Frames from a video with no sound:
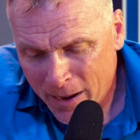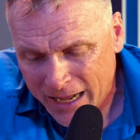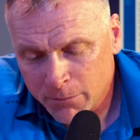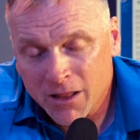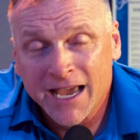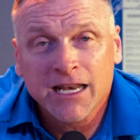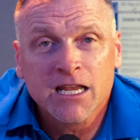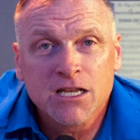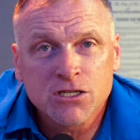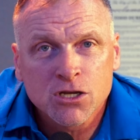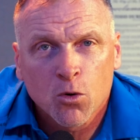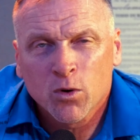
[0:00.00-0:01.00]
bottom line
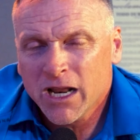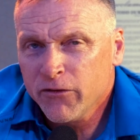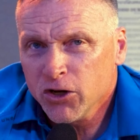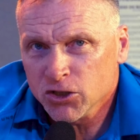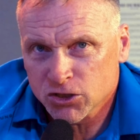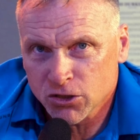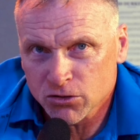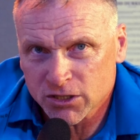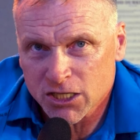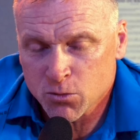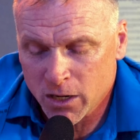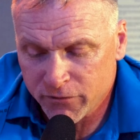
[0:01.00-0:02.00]
is whatever your skill
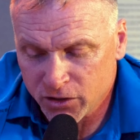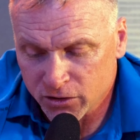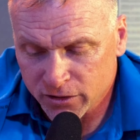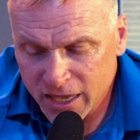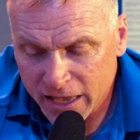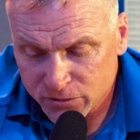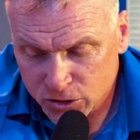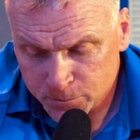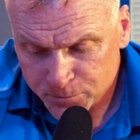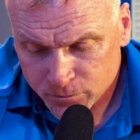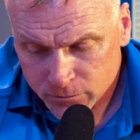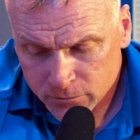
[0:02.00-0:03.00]
sets, whatever your gifts,
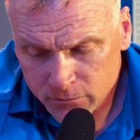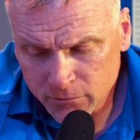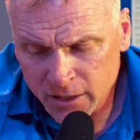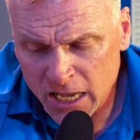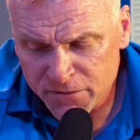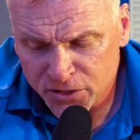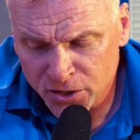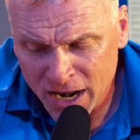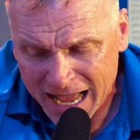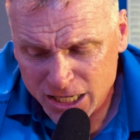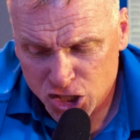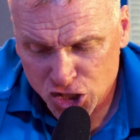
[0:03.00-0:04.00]
if they're
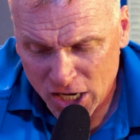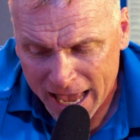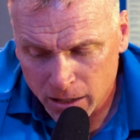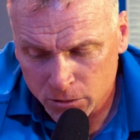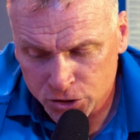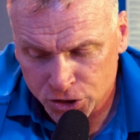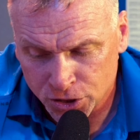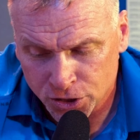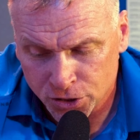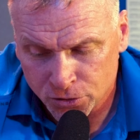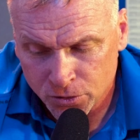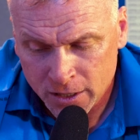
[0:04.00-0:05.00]
not challenging
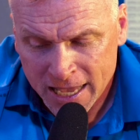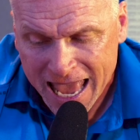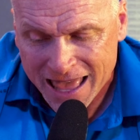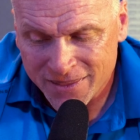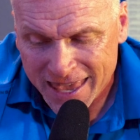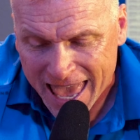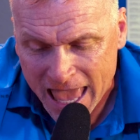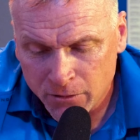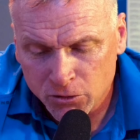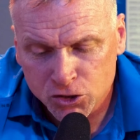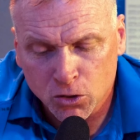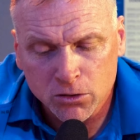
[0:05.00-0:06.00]
you and the
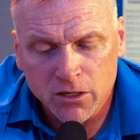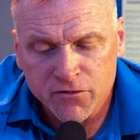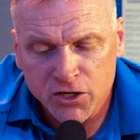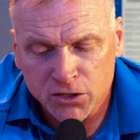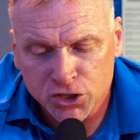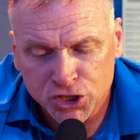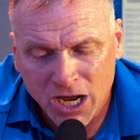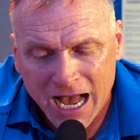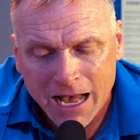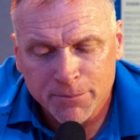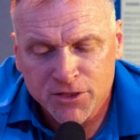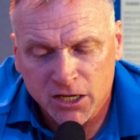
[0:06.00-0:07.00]
end result of your
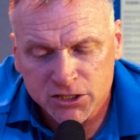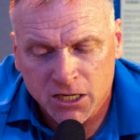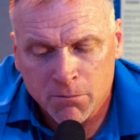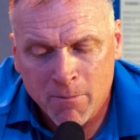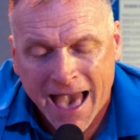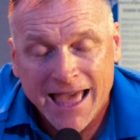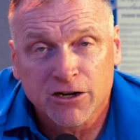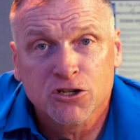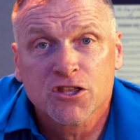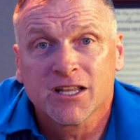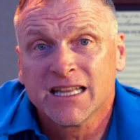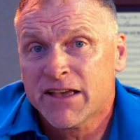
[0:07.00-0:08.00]
job doesn't matter
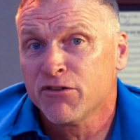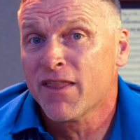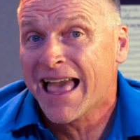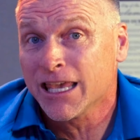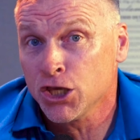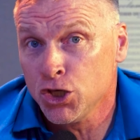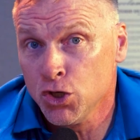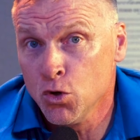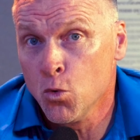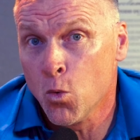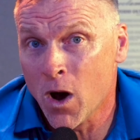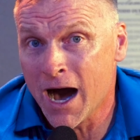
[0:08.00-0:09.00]
to the level that
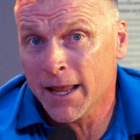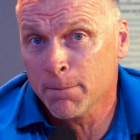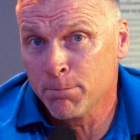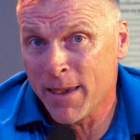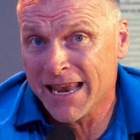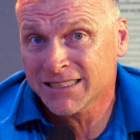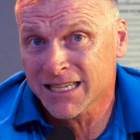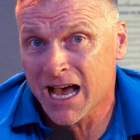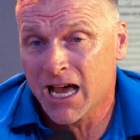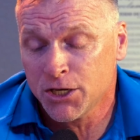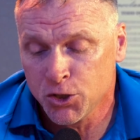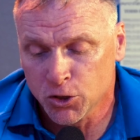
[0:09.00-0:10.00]
you want based
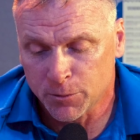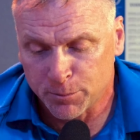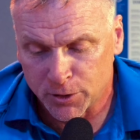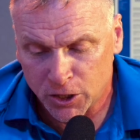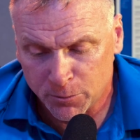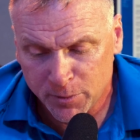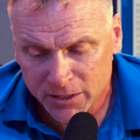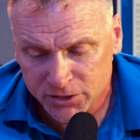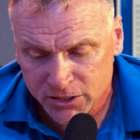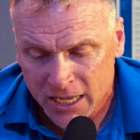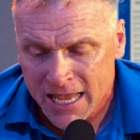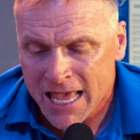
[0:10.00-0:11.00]
on your
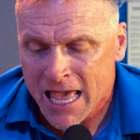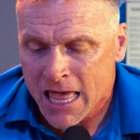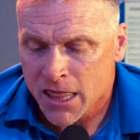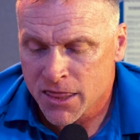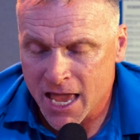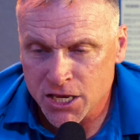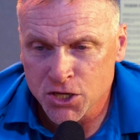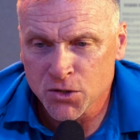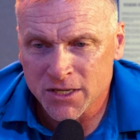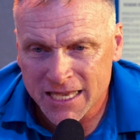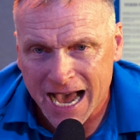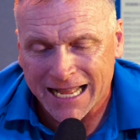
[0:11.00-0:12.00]
purpose, then
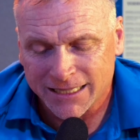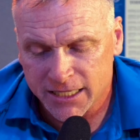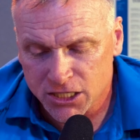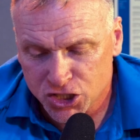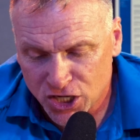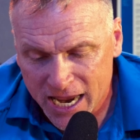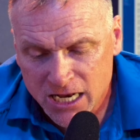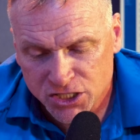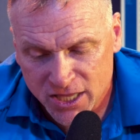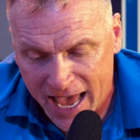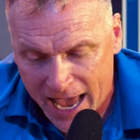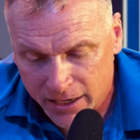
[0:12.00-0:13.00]
you got to
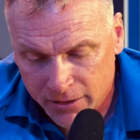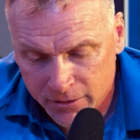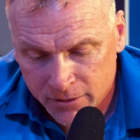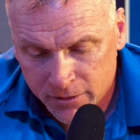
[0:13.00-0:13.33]
change that.